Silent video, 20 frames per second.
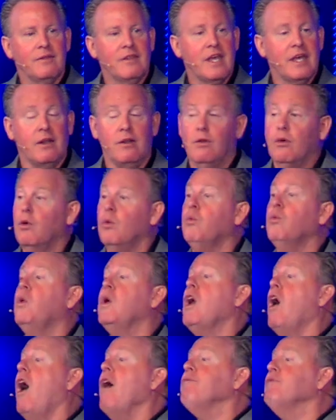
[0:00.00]
that
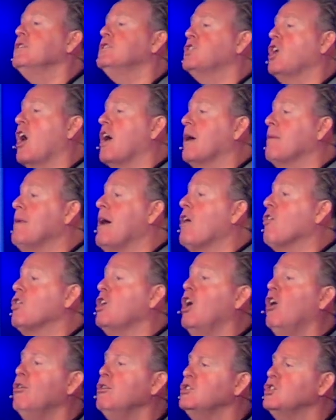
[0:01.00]
we often talk about
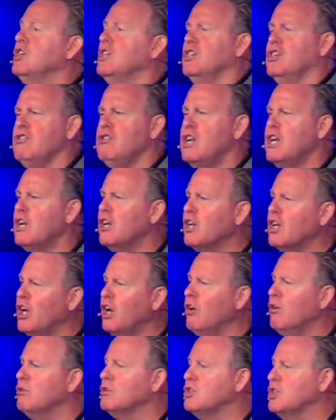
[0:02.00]
coaching. You need a
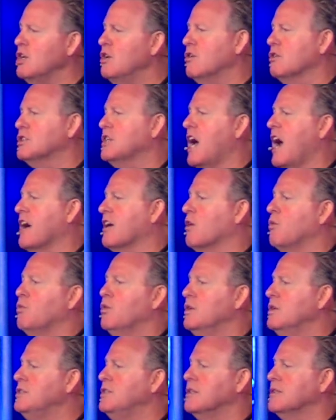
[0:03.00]
coach. You know Tiger
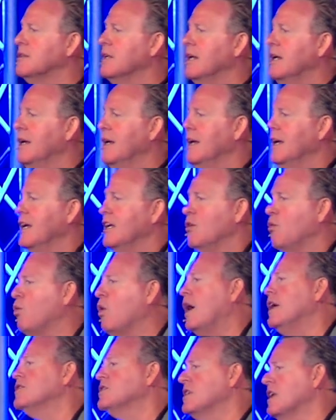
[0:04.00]
Woods
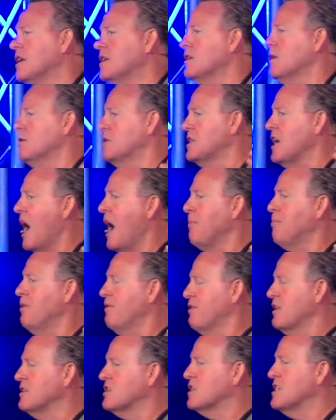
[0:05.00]
was at the top of
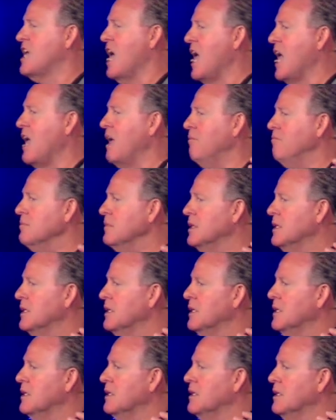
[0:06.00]
his game,
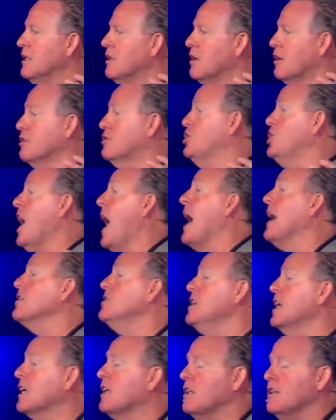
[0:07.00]
or Jack
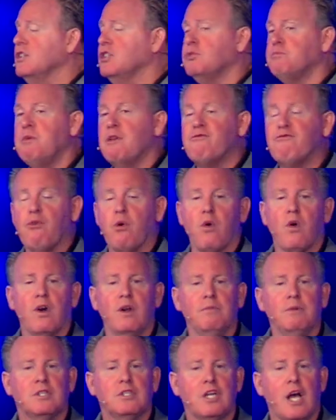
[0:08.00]
Nicklaus before
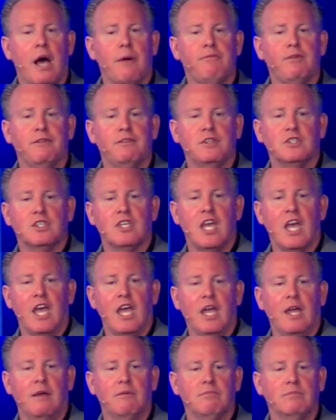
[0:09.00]
him at the top of his
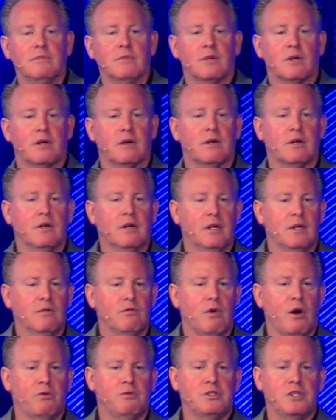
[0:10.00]
game, or
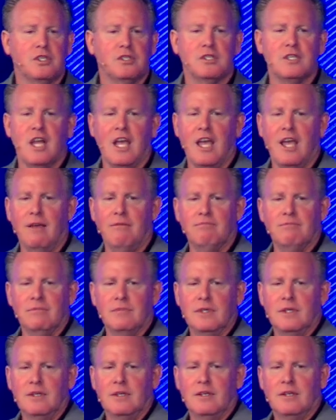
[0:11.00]
what was his name?
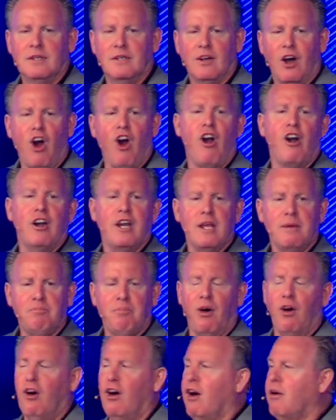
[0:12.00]
Arnie
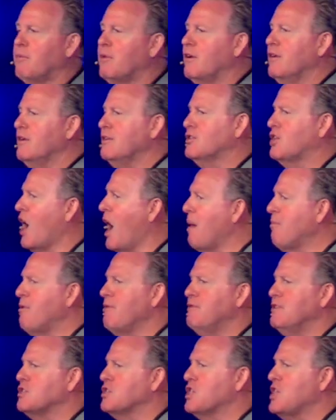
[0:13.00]
Palmer, top of
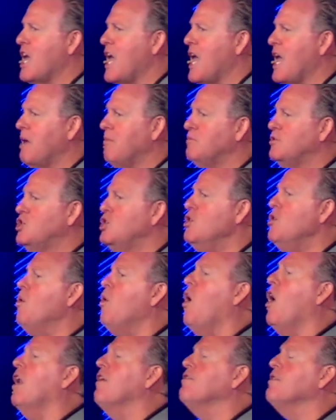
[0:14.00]
his game. Do you know
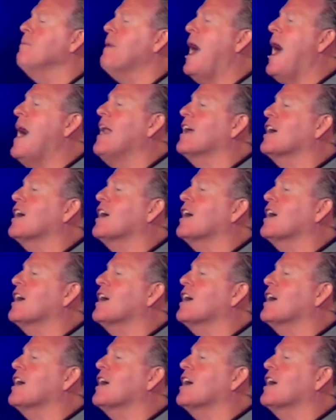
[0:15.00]
all of them had a